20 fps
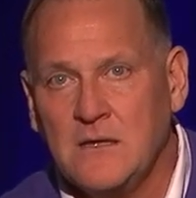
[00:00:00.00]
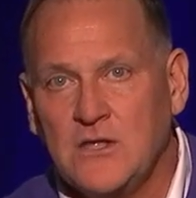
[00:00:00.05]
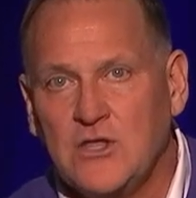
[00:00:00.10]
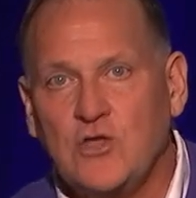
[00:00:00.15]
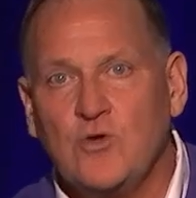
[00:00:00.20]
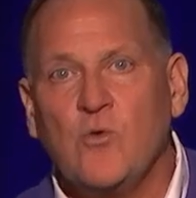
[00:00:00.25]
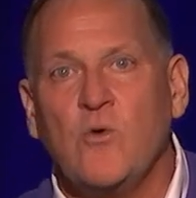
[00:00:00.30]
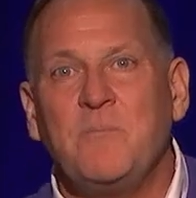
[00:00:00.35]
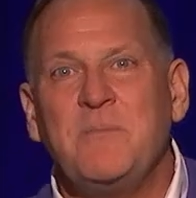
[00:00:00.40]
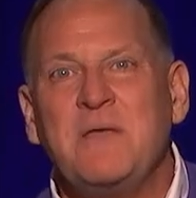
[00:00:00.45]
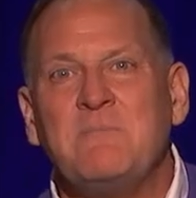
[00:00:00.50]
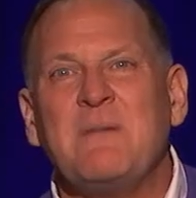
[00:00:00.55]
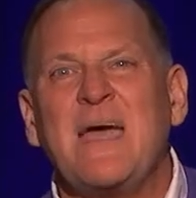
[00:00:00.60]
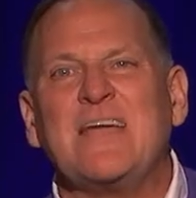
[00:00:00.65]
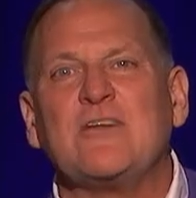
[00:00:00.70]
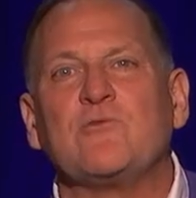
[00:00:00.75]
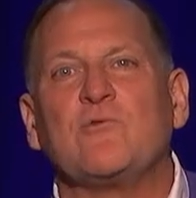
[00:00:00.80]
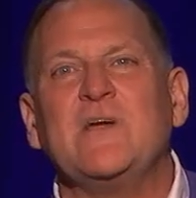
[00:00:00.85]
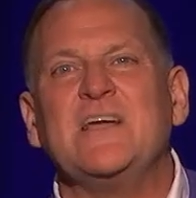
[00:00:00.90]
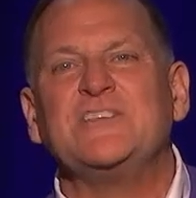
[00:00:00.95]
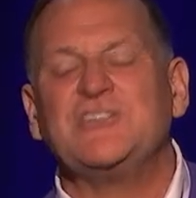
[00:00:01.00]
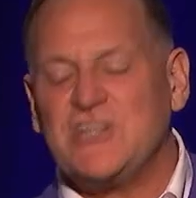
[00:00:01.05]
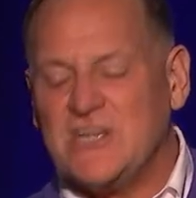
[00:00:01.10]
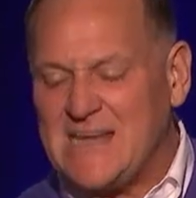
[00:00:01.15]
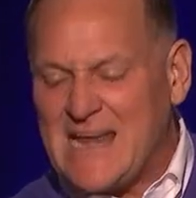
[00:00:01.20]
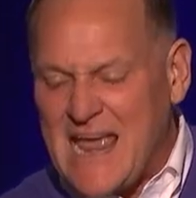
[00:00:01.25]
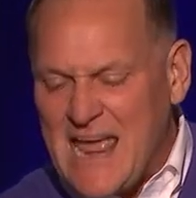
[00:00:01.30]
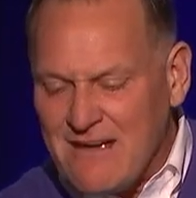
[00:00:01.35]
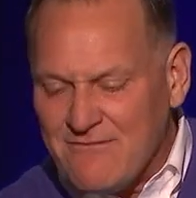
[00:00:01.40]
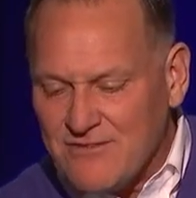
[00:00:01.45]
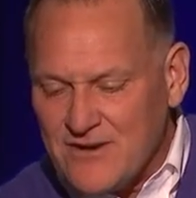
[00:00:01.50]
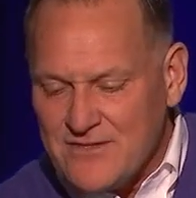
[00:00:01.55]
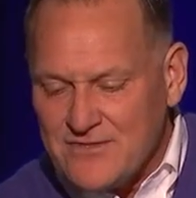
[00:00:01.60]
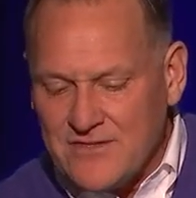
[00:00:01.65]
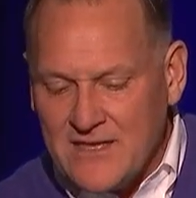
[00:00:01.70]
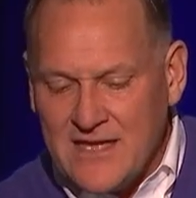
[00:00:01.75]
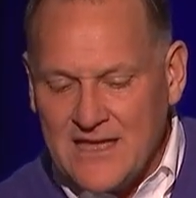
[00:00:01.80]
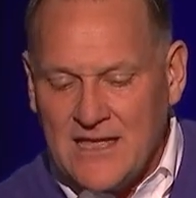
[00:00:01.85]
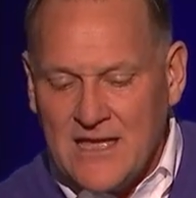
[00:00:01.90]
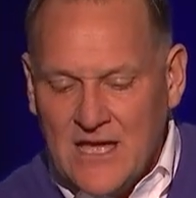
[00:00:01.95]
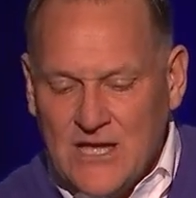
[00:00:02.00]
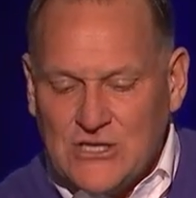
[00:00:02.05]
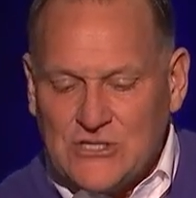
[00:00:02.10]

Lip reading: You will be made rich in everything